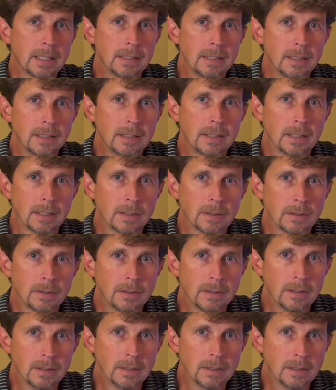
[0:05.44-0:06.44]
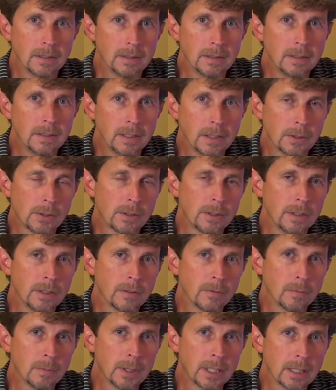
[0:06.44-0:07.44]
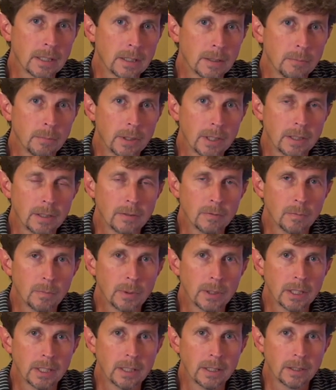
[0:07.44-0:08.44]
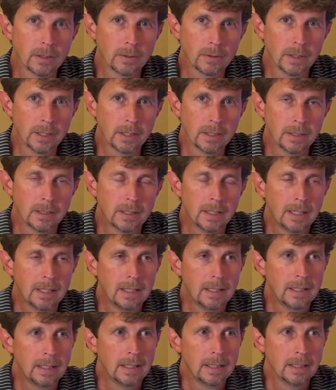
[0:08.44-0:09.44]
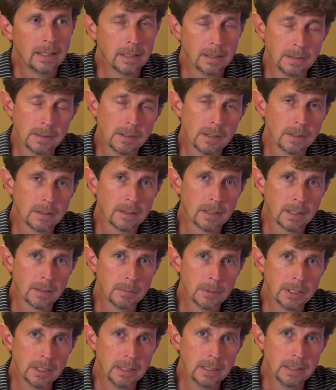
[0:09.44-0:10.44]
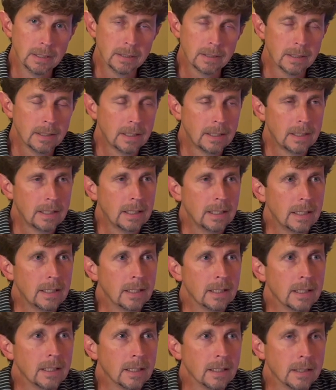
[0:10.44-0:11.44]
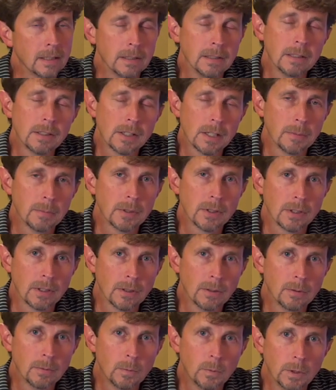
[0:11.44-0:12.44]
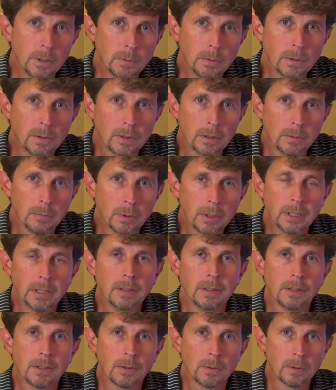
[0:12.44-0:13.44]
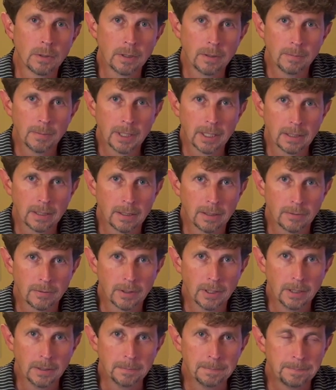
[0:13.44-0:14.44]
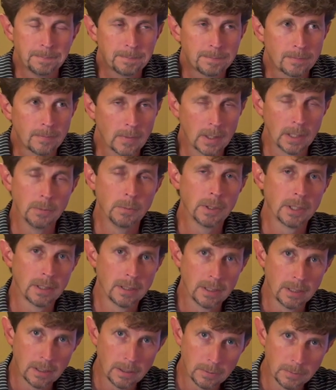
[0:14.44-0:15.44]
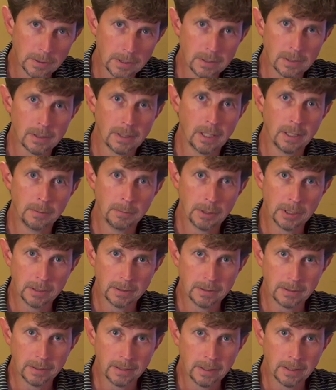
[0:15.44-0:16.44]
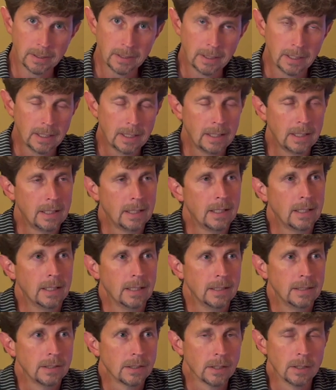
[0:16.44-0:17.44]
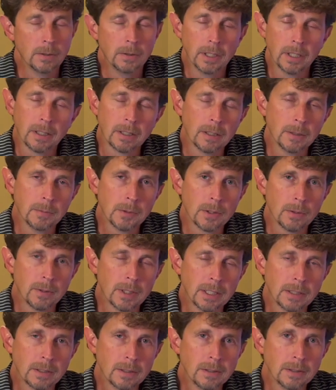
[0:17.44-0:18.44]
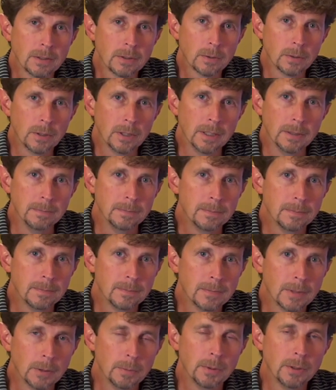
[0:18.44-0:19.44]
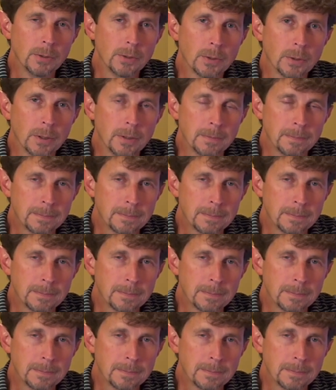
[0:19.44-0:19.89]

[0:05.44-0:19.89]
detailed the history of my competitive playing career and its untimely end. And in this episode, we will complete the story of my golf game. Then we can get on with this game building thing. So here comes the rest of the story. Hope you enjoy.